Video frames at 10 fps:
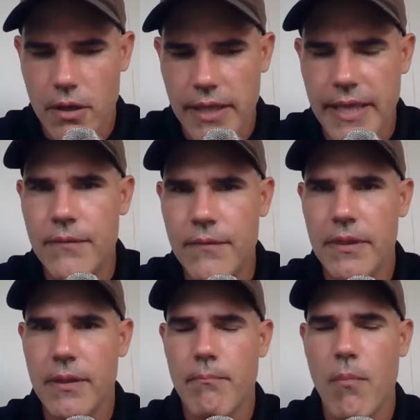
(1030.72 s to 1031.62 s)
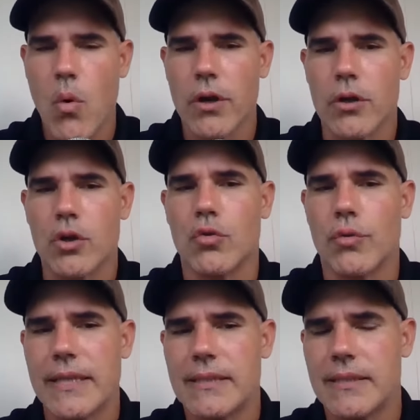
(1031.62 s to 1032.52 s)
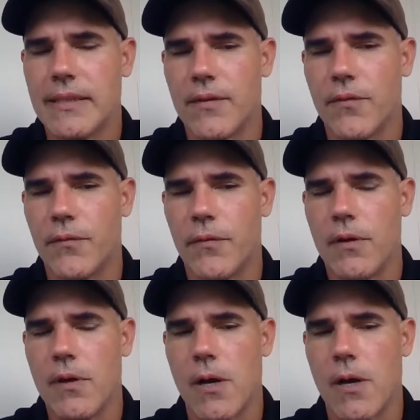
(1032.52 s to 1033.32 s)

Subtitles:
Even the more aggressive